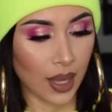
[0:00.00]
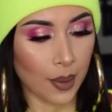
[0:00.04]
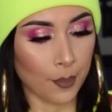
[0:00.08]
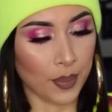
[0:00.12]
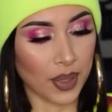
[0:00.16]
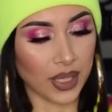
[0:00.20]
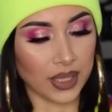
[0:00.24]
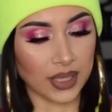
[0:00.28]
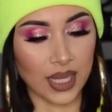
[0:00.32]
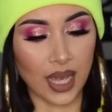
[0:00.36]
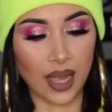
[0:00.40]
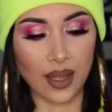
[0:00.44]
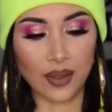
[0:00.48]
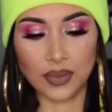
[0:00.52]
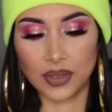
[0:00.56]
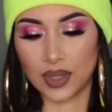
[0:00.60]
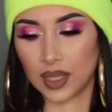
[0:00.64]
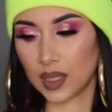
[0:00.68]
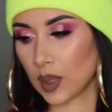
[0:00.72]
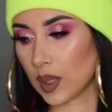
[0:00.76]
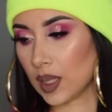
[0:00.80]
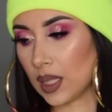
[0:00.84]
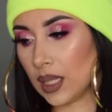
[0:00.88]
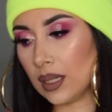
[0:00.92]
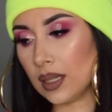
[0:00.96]
But yeah,
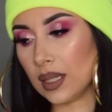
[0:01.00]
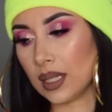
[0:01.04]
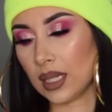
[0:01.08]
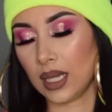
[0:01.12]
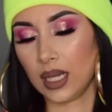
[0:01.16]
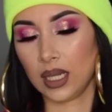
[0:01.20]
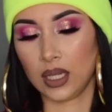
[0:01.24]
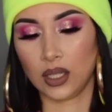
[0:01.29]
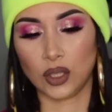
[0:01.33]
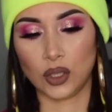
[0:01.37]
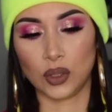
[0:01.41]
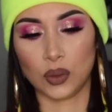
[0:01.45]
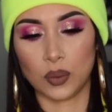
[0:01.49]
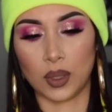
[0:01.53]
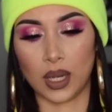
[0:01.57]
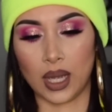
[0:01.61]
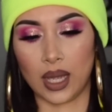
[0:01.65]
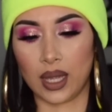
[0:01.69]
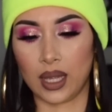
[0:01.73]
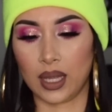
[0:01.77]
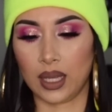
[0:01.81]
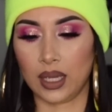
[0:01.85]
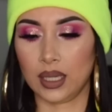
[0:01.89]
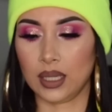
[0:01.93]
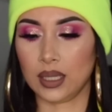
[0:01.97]
this is it, you
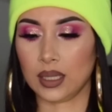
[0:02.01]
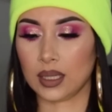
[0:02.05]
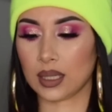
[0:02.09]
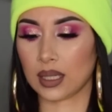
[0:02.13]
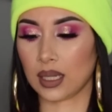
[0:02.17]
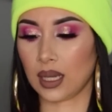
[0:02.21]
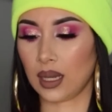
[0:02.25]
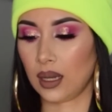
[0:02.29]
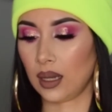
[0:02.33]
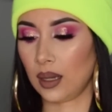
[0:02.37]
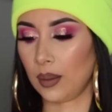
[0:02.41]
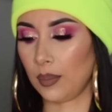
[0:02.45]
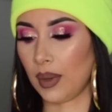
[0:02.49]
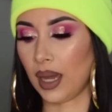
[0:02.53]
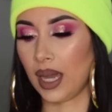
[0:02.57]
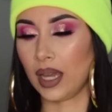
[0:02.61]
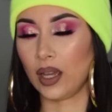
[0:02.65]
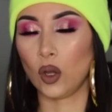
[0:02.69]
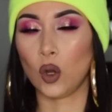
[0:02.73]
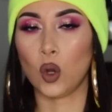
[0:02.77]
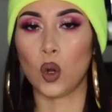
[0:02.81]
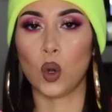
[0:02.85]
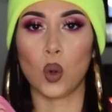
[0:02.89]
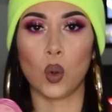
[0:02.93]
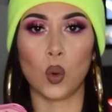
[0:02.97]
guys. I
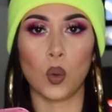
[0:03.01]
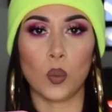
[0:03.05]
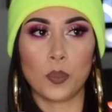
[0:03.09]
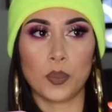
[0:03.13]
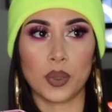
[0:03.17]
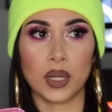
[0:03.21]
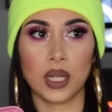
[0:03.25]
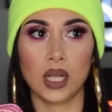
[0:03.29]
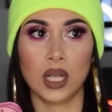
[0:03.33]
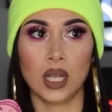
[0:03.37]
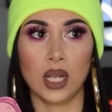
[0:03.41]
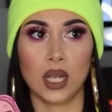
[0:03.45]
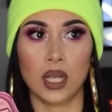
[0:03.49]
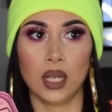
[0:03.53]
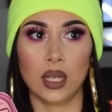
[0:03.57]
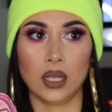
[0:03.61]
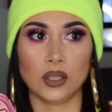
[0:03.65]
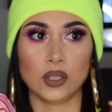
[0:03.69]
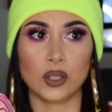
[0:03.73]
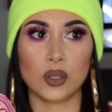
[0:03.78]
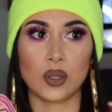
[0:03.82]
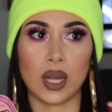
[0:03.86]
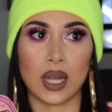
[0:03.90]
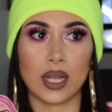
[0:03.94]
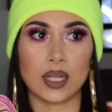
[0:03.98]
hope
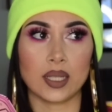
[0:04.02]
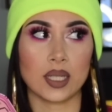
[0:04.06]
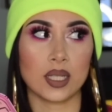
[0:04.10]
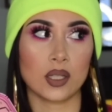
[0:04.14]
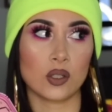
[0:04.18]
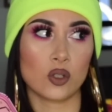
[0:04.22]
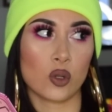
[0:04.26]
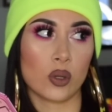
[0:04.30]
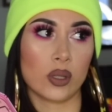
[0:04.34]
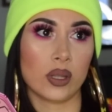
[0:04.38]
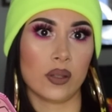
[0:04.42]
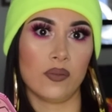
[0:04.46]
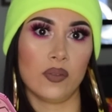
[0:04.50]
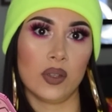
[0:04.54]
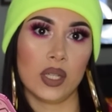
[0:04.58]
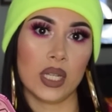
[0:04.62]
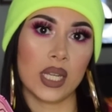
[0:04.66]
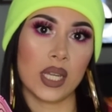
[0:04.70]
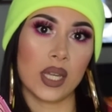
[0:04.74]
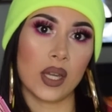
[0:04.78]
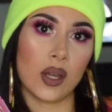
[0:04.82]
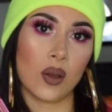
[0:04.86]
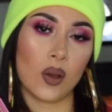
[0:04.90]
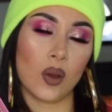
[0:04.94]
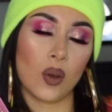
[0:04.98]
you guys enjoy the
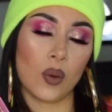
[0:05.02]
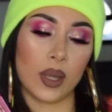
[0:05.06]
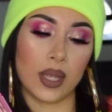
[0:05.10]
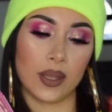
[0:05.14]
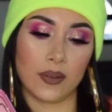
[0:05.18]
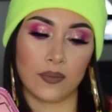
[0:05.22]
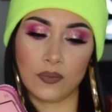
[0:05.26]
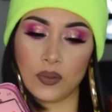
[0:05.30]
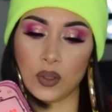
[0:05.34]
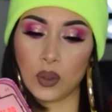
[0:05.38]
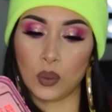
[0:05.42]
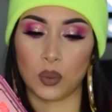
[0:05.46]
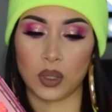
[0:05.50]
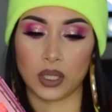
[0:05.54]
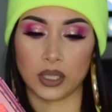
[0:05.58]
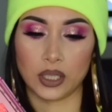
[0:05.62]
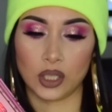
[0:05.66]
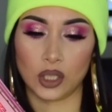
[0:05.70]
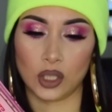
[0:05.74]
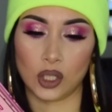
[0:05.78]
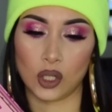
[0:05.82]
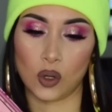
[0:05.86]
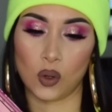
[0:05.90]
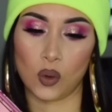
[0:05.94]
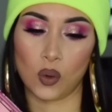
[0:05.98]
video. If you want
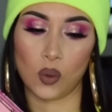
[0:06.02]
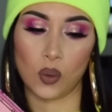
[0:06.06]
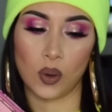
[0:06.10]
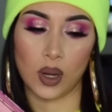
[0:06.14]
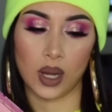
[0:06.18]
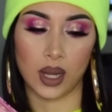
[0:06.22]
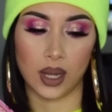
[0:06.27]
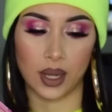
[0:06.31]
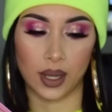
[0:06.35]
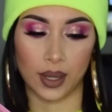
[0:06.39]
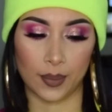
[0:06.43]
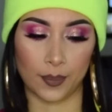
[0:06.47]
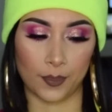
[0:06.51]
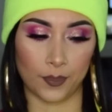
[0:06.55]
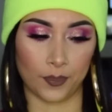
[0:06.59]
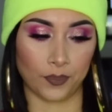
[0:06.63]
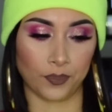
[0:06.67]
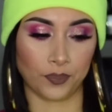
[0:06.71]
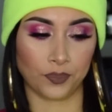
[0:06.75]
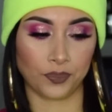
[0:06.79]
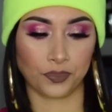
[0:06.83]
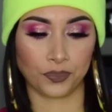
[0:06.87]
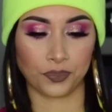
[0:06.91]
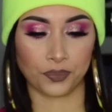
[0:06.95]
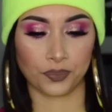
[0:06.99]
to know
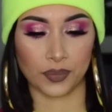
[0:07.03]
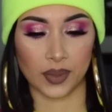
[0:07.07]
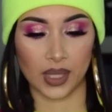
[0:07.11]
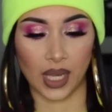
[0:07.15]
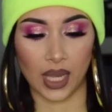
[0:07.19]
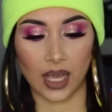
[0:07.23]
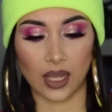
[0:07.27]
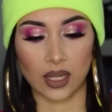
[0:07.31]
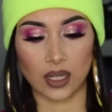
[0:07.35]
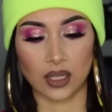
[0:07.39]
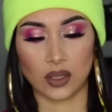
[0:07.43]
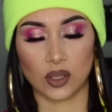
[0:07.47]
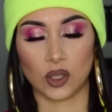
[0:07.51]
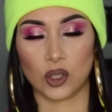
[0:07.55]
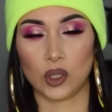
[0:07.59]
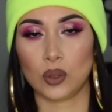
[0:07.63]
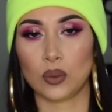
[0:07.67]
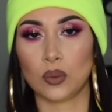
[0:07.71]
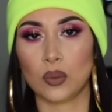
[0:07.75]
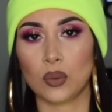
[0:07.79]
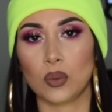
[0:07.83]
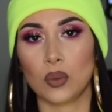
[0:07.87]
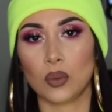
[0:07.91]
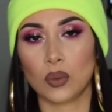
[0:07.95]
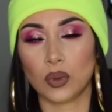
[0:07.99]
how to
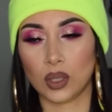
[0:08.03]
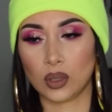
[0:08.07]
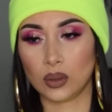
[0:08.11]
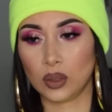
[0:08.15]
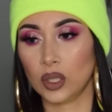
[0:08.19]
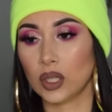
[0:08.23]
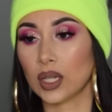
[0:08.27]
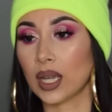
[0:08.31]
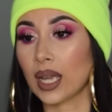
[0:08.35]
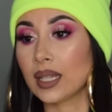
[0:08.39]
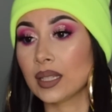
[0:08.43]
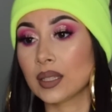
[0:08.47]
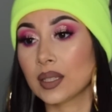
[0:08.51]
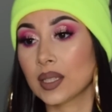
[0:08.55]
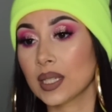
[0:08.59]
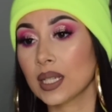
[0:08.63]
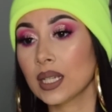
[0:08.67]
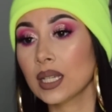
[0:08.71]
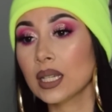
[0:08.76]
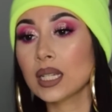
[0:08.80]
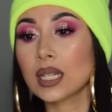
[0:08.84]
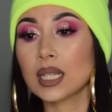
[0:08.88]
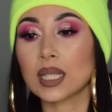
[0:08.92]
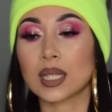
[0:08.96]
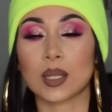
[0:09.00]
do the look I
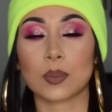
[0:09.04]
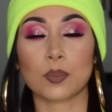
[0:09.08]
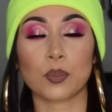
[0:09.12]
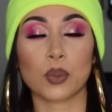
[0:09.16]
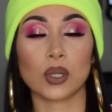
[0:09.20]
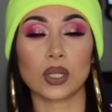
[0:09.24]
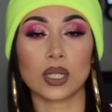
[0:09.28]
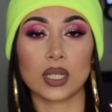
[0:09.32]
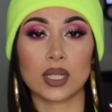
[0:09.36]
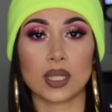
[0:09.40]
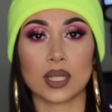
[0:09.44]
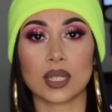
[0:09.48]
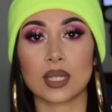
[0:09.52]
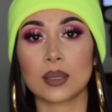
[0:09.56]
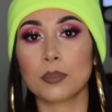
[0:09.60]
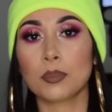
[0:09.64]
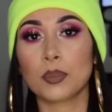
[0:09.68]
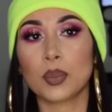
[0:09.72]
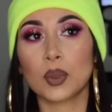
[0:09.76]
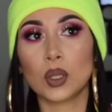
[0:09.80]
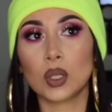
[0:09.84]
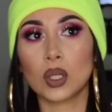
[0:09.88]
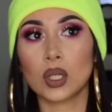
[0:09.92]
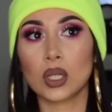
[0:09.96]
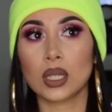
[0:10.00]
did, it's pretty
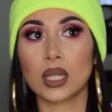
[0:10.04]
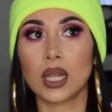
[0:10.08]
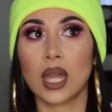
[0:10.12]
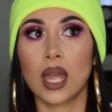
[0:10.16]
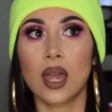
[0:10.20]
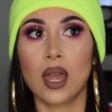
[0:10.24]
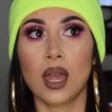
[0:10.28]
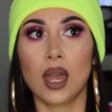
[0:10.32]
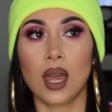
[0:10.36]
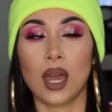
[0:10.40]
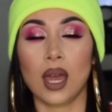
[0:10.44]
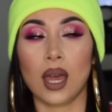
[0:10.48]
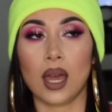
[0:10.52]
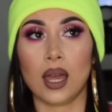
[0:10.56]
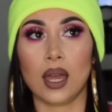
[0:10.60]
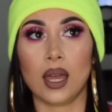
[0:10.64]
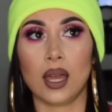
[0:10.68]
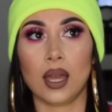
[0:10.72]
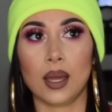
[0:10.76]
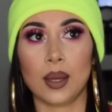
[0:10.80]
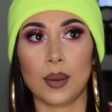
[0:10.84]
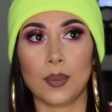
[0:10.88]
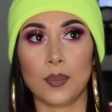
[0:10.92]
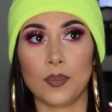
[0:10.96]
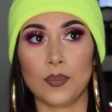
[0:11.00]
simple.
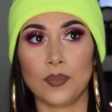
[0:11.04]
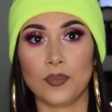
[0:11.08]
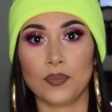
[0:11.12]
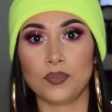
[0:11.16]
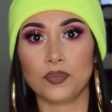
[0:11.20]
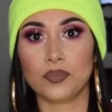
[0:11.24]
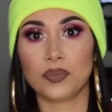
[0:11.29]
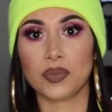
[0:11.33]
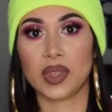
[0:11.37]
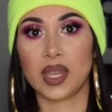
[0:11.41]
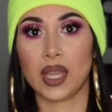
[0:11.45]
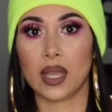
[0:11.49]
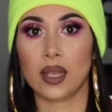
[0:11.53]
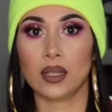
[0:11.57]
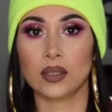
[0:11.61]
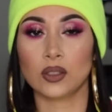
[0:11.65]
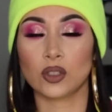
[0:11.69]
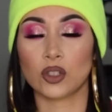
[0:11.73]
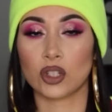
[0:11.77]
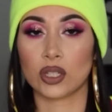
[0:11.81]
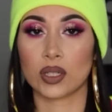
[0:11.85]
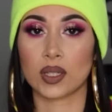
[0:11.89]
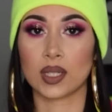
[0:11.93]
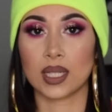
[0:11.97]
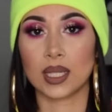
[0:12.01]
Then
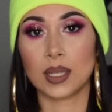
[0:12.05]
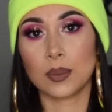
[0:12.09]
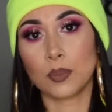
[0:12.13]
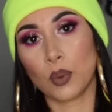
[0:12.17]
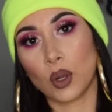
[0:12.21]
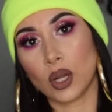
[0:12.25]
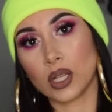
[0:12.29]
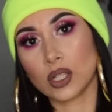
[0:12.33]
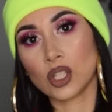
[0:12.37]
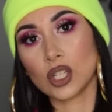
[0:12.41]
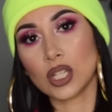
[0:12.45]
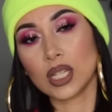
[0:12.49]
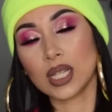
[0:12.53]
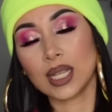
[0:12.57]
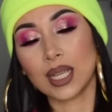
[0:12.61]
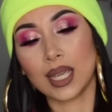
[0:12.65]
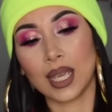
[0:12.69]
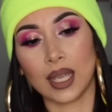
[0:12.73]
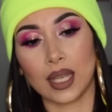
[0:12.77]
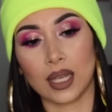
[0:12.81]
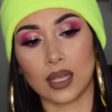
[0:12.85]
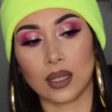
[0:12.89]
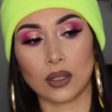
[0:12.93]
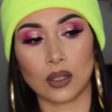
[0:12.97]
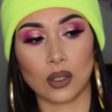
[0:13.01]
just keep watching,
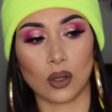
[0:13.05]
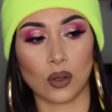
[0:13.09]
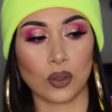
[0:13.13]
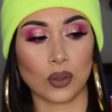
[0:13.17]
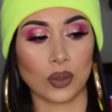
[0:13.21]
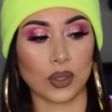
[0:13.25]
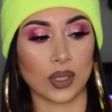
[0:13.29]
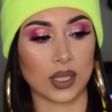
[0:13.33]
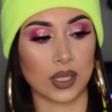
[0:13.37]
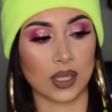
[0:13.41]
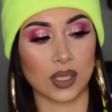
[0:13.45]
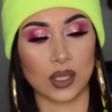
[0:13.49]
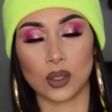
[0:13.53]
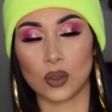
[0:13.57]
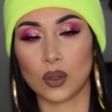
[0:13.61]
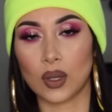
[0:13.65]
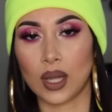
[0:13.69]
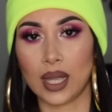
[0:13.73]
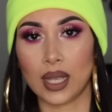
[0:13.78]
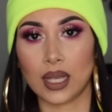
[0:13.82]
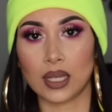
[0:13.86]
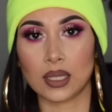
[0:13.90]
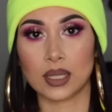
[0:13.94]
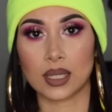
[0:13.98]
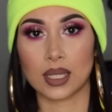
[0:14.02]
and I'll see you
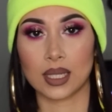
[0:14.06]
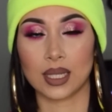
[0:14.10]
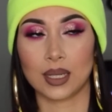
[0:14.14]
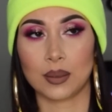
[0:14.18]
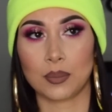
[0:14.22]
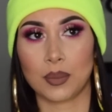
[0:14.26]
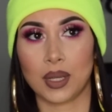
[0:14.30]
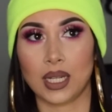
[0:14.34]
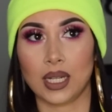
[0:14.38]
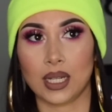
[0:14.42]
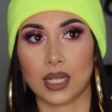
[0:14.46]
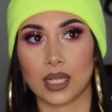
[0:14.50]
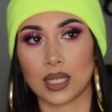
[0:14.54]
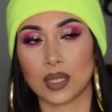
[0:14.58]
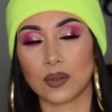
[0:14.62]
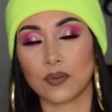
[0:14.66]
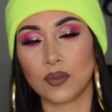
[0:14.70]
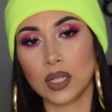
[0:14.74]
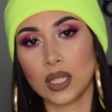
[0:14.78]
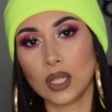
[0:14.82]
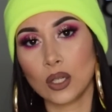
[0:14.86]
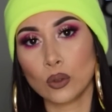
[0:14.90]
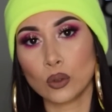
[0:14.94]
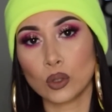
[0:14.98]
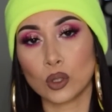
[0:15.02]
guys in my next video.